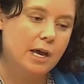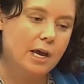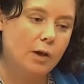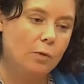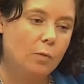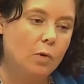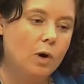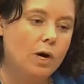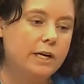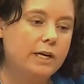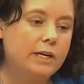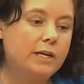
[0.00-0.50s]

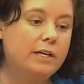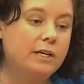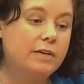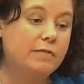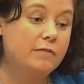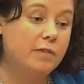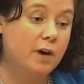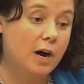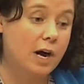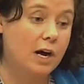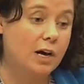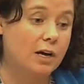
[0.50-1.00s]
And what it
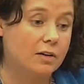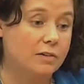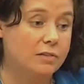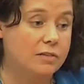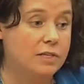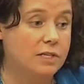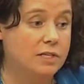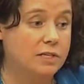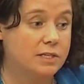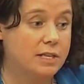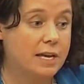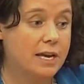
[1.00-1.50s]

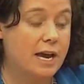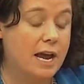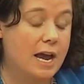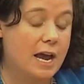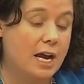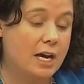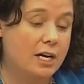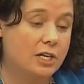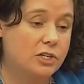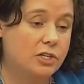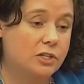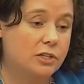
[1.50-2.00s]
involves is they
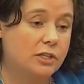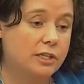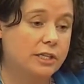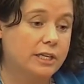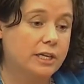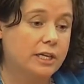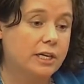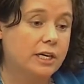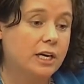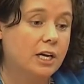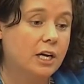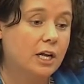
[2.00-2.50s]

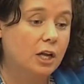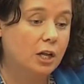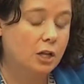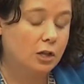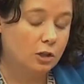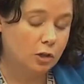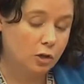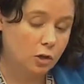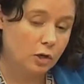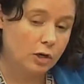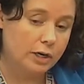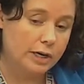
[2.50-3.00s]
actually
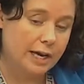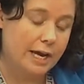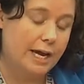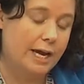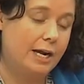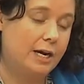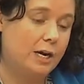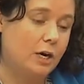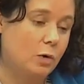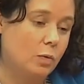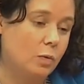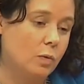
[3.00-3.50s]
look
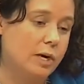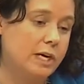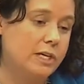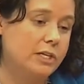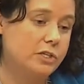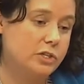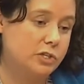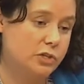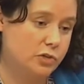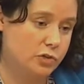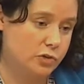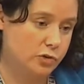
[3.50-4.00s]
at our
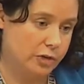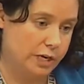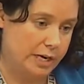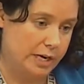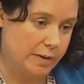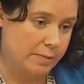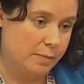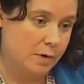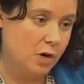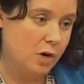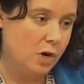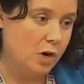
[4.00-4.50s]
waste
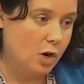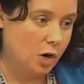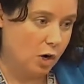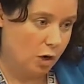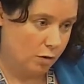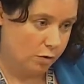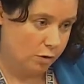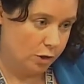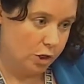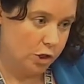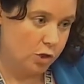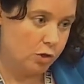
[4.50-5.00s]
stream
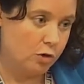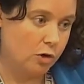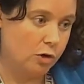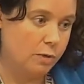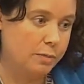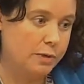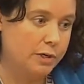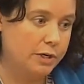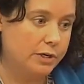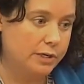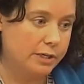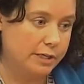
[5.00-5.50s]
over a
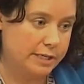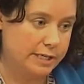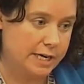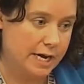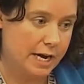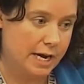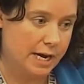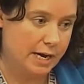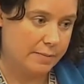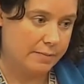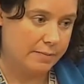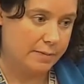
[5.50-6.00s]
short period of
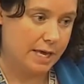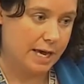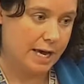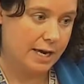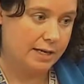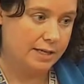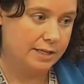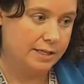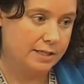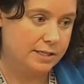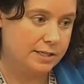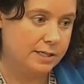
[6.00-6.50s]
time
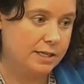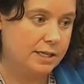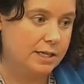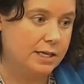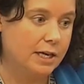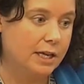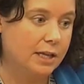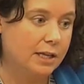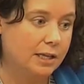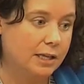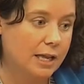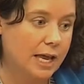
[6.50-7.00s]
that is
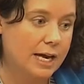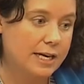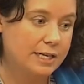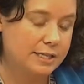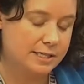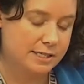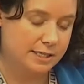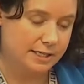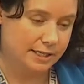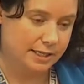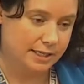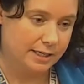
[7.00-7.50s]

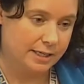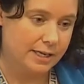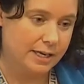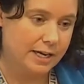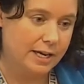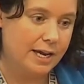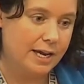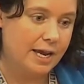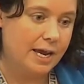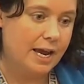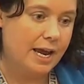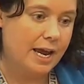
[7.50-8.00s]
collected
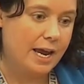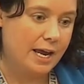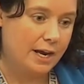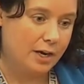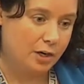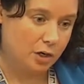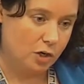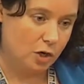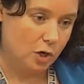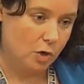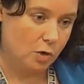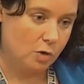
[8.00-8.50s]

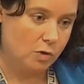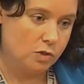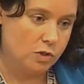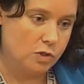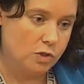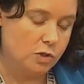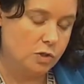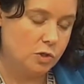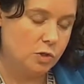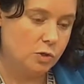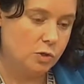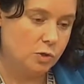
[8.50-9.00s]
and
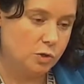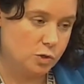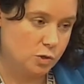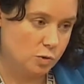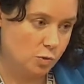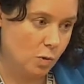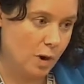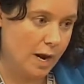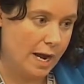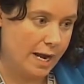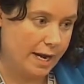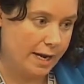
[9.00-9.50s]
goes to
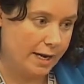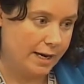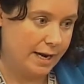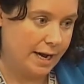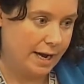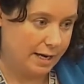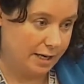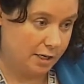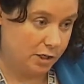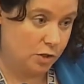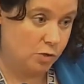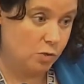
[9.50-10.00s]
SWANC,
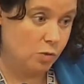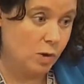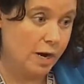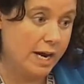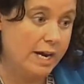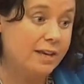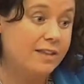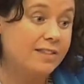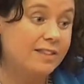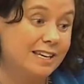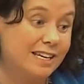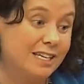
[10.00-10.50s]
and at
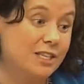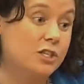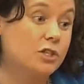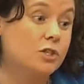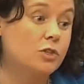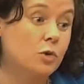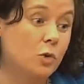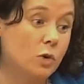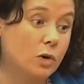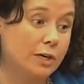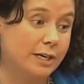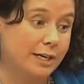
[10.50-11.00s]
SWANC they
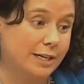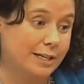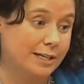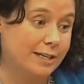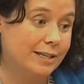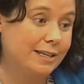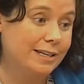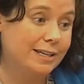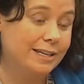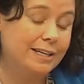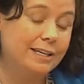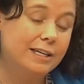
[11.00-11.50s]
sort it
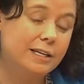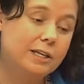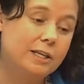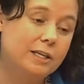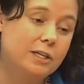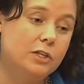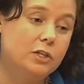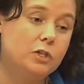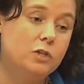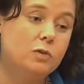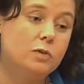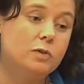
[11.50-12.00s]

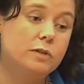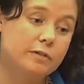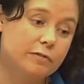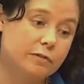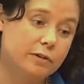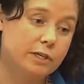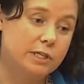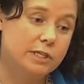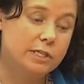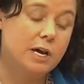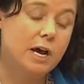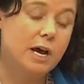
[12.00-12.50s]
into
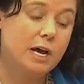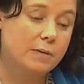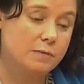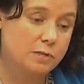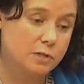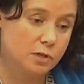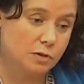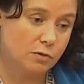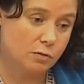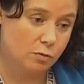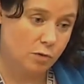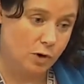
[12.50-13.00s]
different
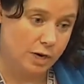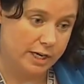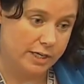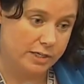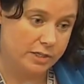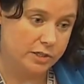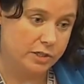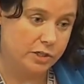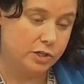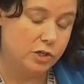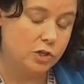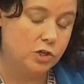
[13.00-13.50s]
types of
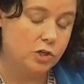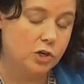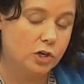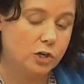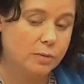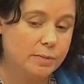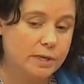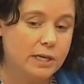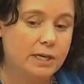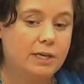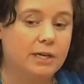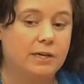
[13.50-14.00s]
waste to
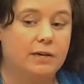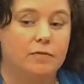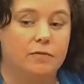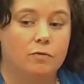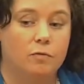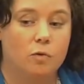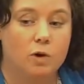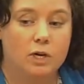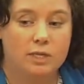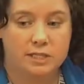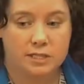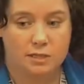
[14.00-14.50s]
determine
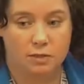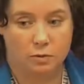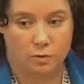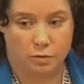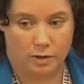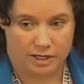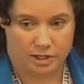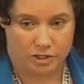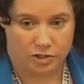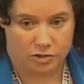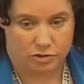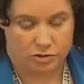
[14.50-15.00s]
if what's in the
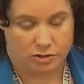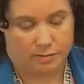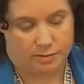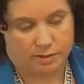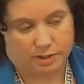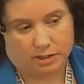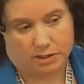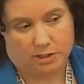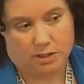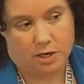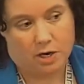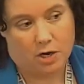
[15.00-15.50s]
waste stream
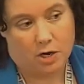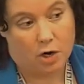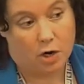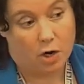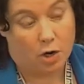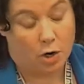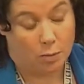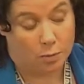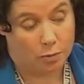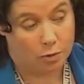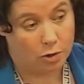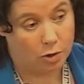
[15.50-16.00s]
is
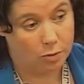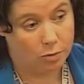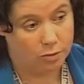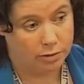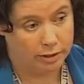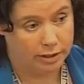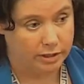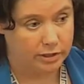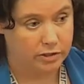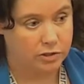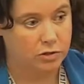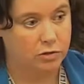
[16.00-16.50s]

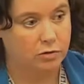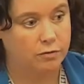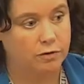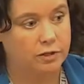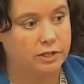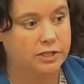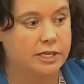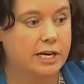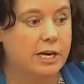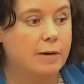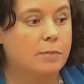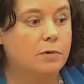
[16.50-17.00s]
appropriate. So for
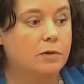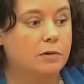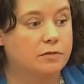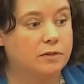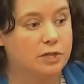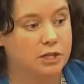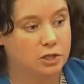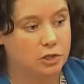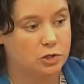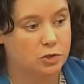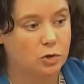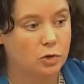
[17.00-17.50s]
example, if
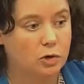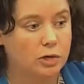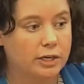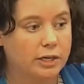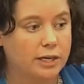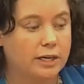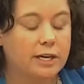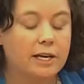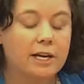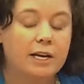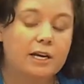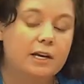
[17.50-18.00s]
they sort
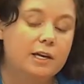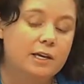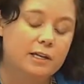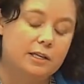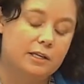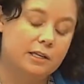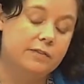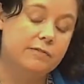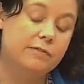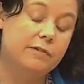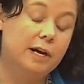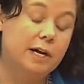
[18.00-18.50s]
it
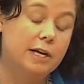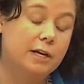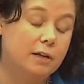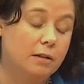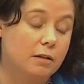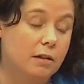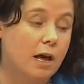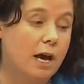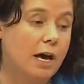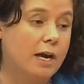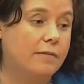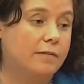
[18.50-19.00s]
and they find a
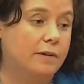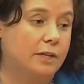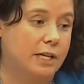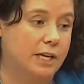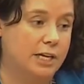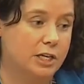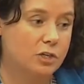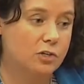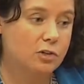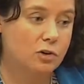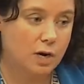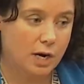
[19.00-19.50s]
lot of
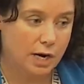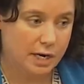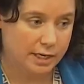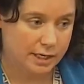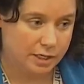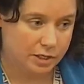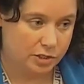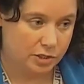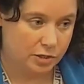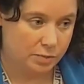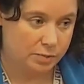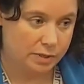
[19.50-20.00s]

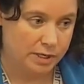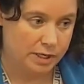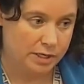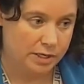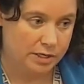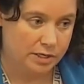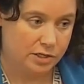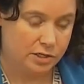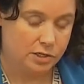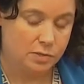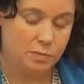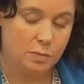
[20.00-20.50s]
electronics are
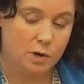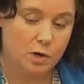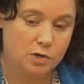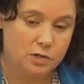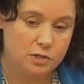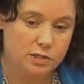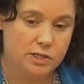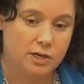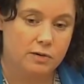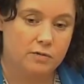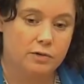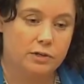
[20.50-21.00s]
being
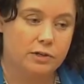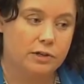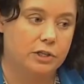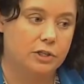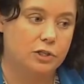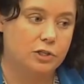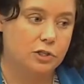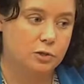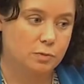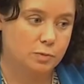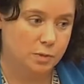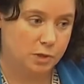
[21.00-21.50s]
disposed of when
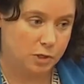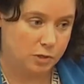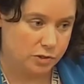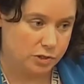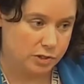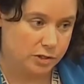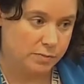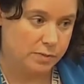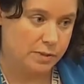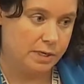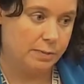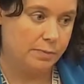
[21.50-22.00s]
they're
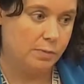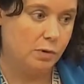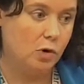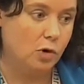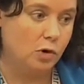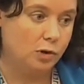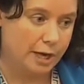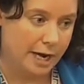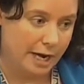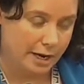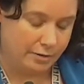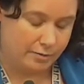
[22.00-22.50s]
supposed to be
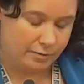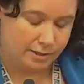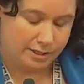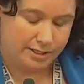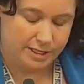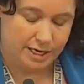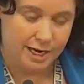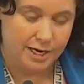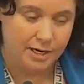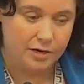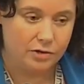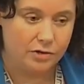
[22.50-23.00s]
pulled out and
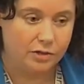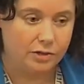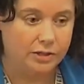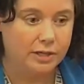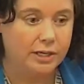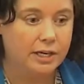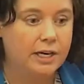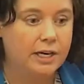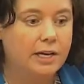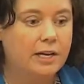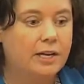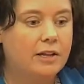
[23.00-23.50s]
recycled,
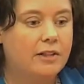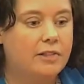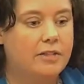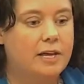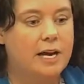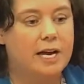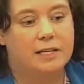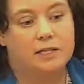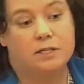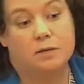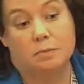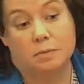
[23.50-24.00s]

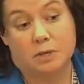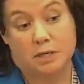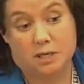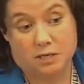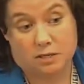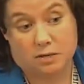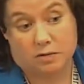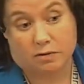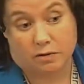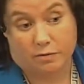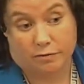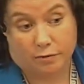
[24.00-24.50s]
that's a
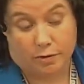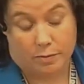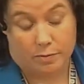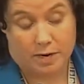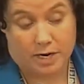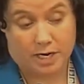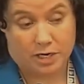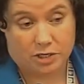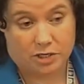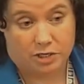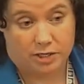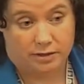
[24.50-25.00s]
piece of
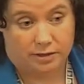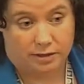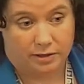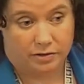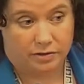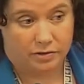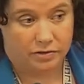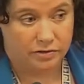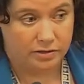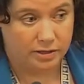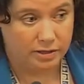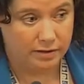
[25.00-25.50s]
information that
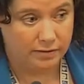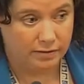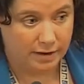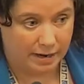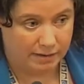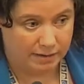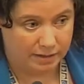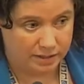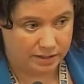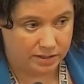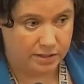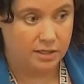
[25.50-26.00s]
the city of
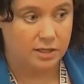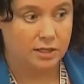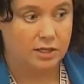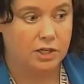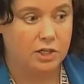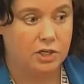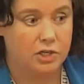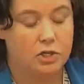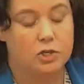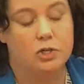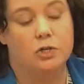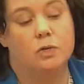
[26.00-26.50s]
Evanston
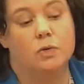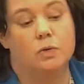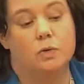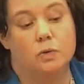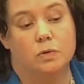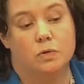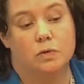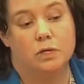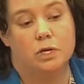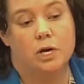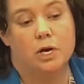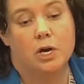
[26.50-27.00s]
can
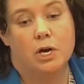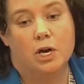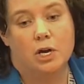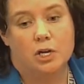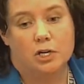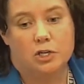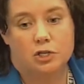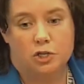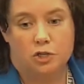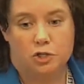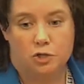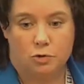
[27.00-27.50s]
use
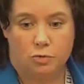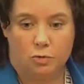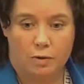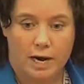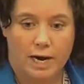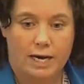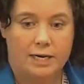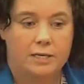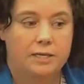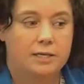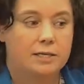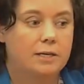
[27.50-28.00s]
to
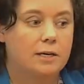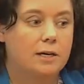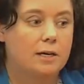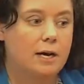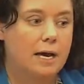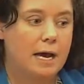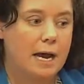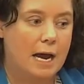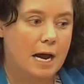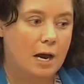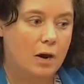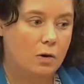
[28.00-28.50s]
direct
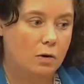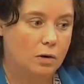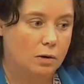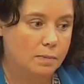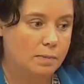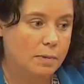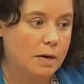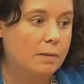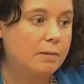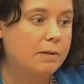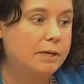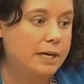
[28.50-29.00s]
our
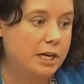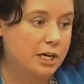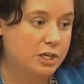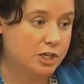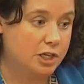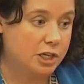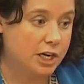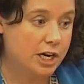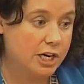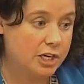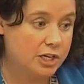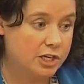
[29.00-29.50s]
public
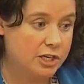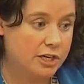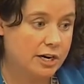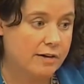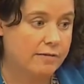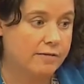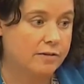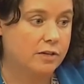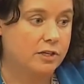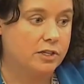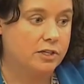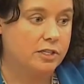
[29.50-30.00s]
education
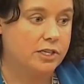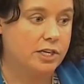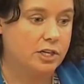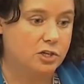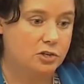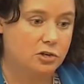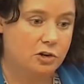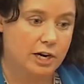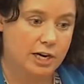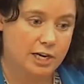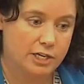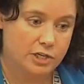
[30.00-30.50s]
efforts
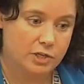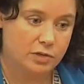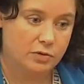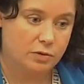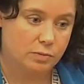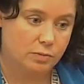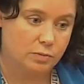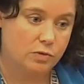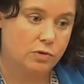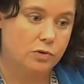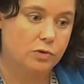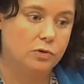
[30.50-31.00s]
and try to
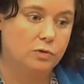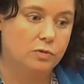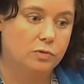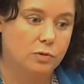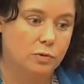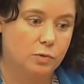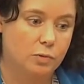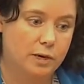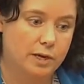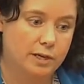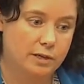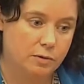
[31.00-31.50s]
improve
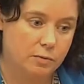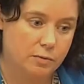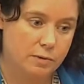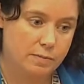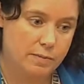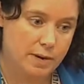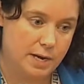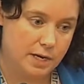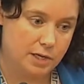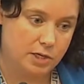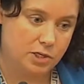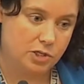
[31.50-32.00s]
the way that we
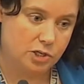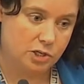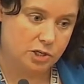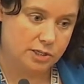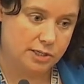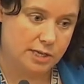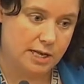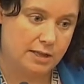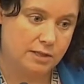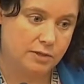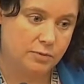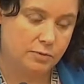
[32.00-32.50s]
manage our
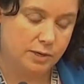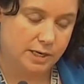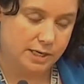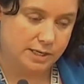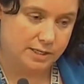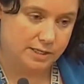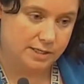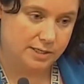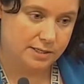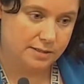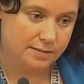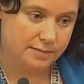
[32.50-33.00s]
solid
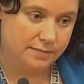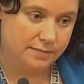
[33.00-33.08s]
waste.